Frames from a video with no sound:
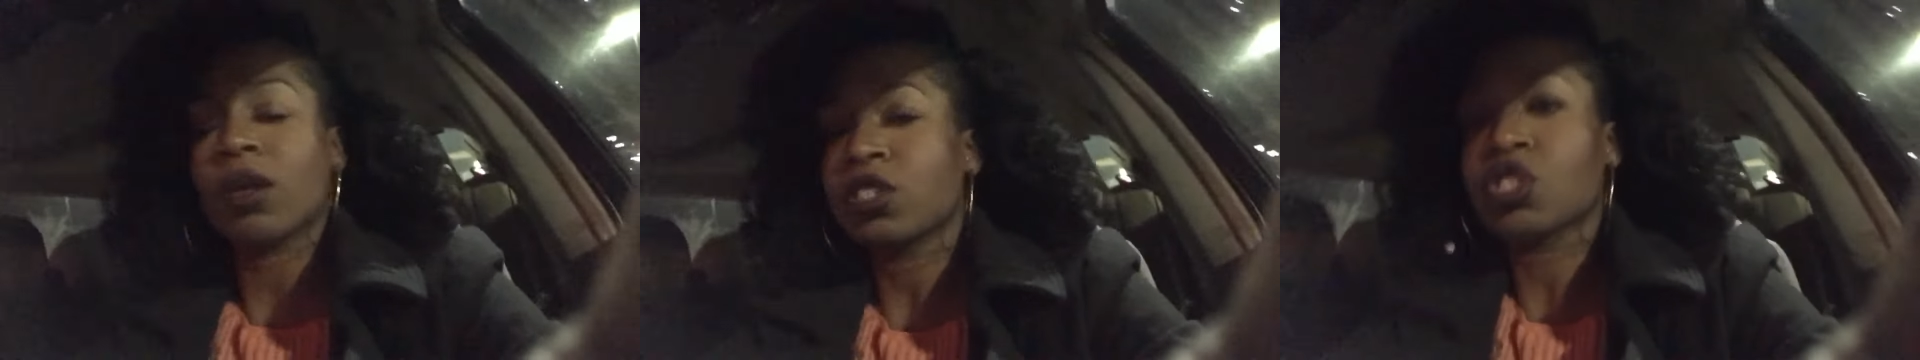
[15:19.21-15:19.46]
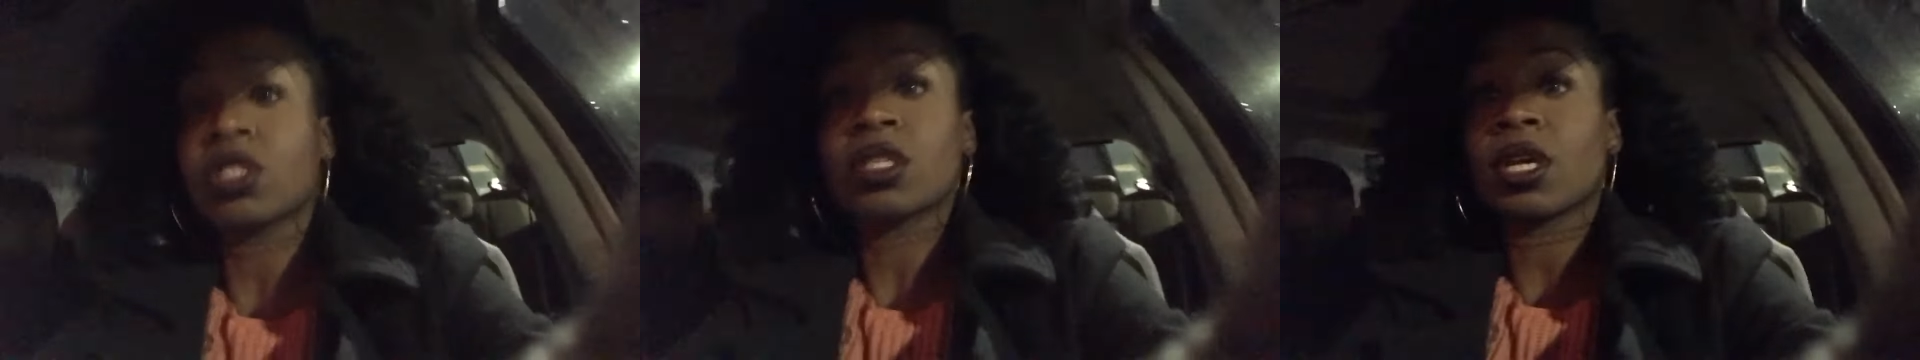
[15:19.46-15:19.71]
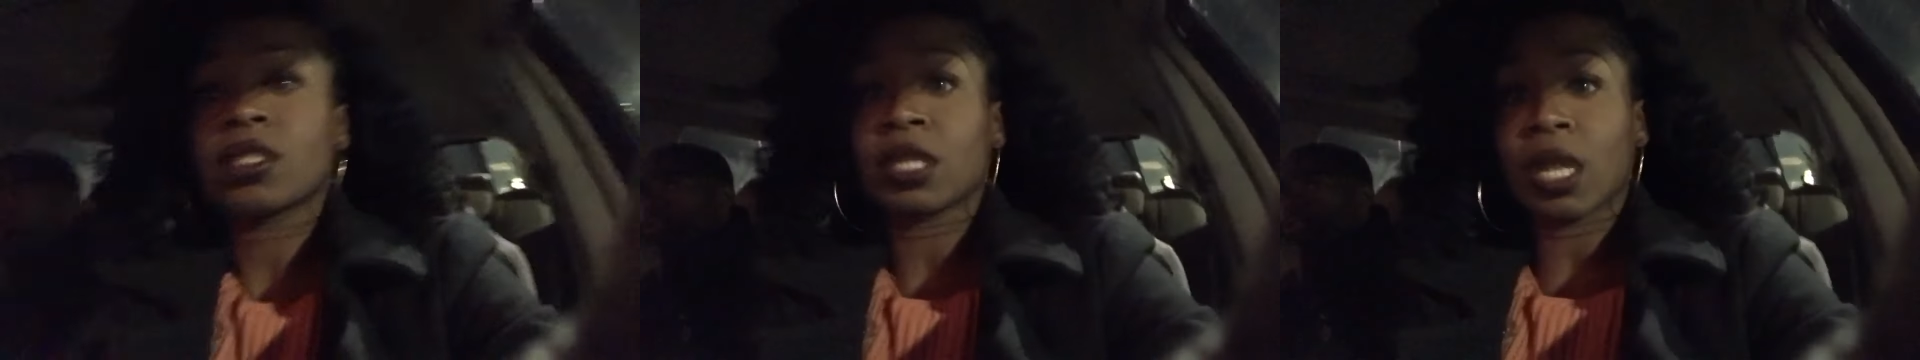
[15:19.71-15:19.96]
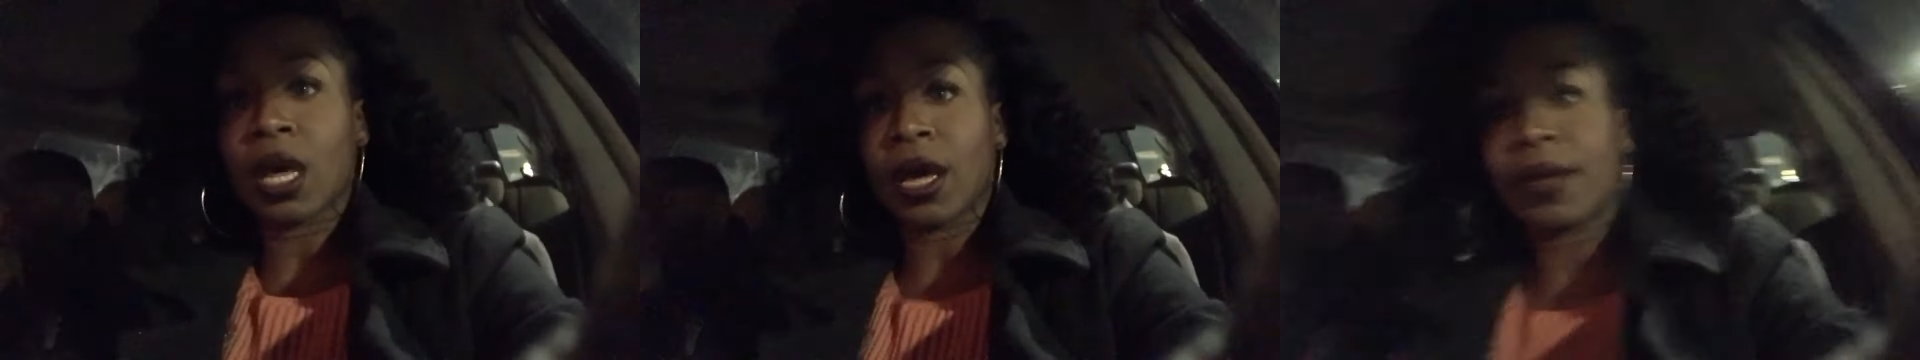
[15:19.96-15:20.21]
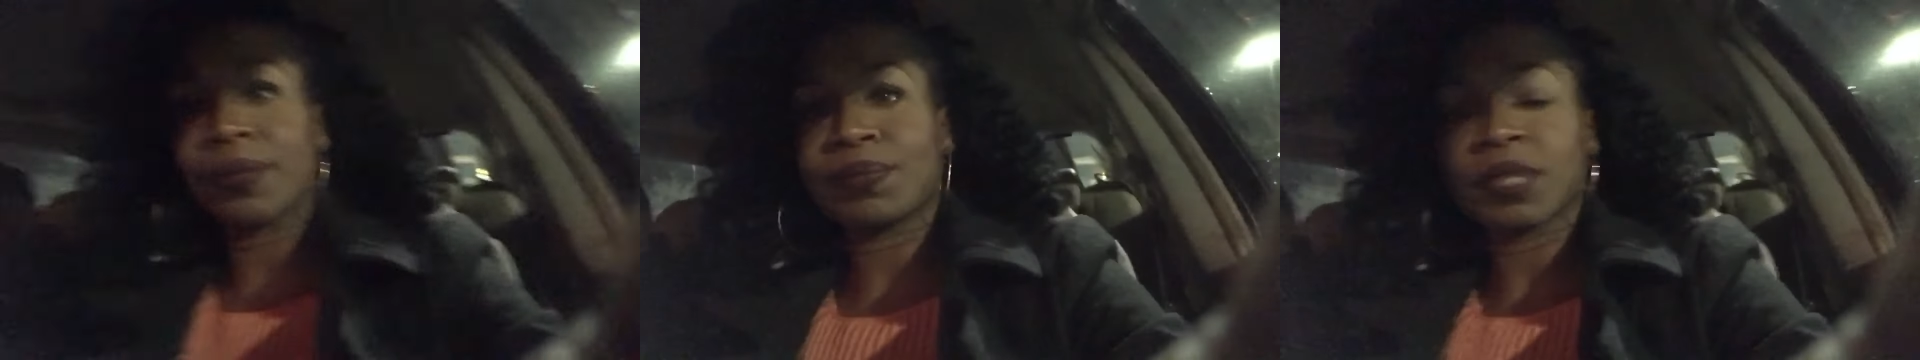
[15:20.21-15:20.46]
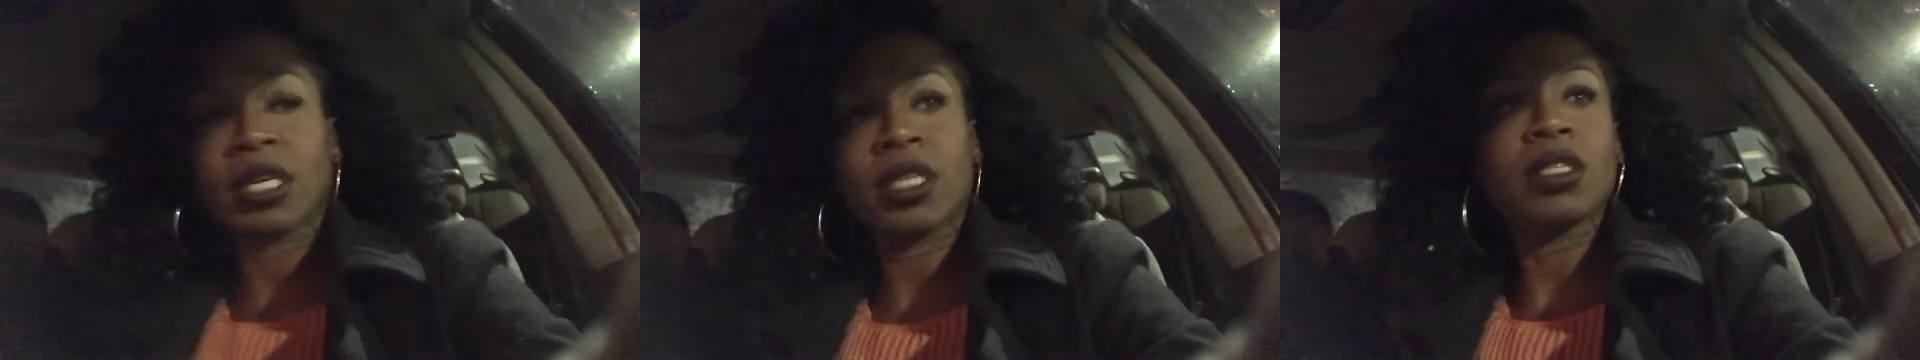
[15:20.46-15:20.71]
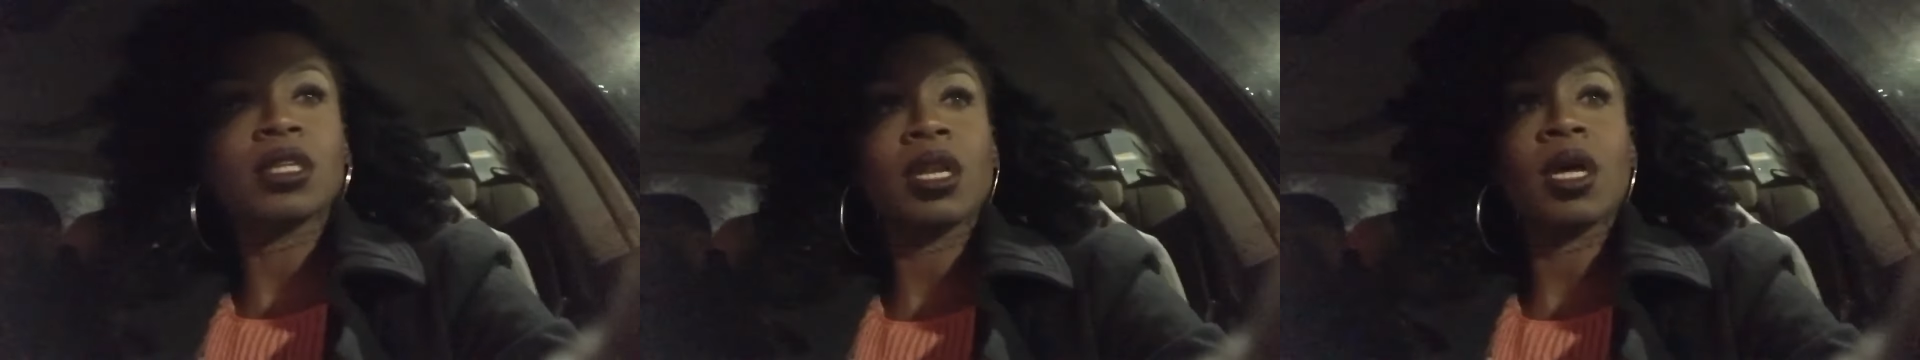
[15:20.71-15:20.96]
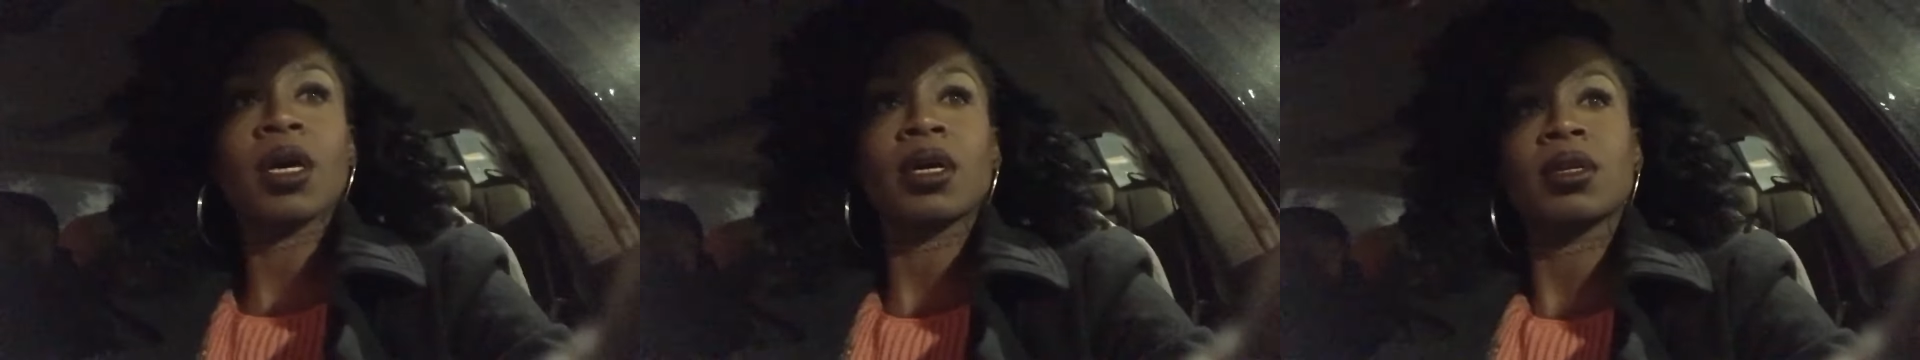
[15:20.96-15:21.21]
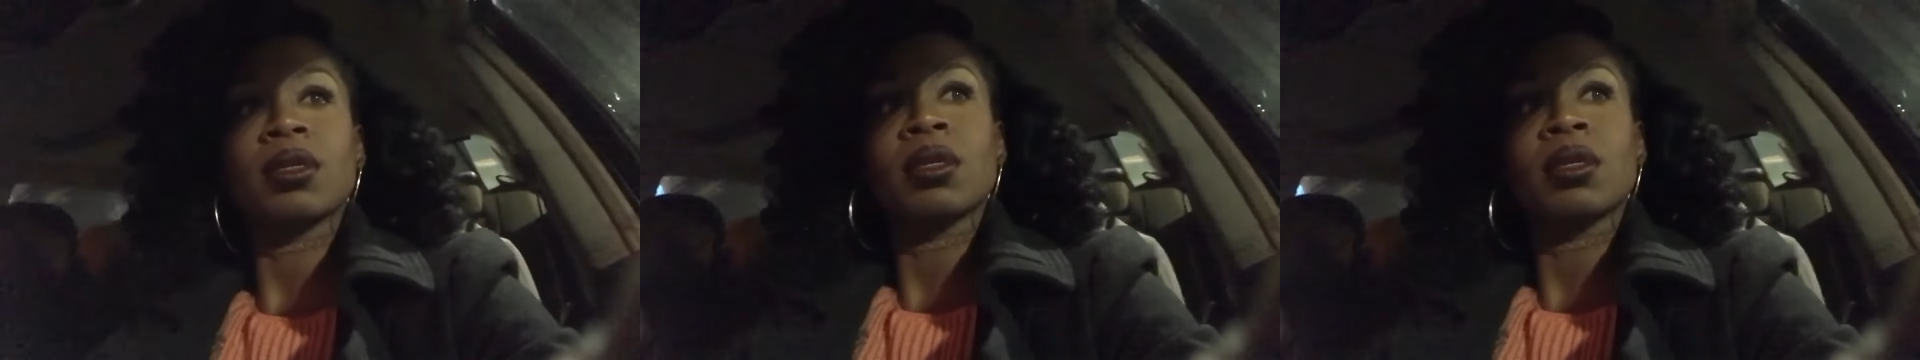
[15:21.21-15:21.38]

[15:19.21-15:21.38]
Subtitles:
It's just us a lot. It is a lot.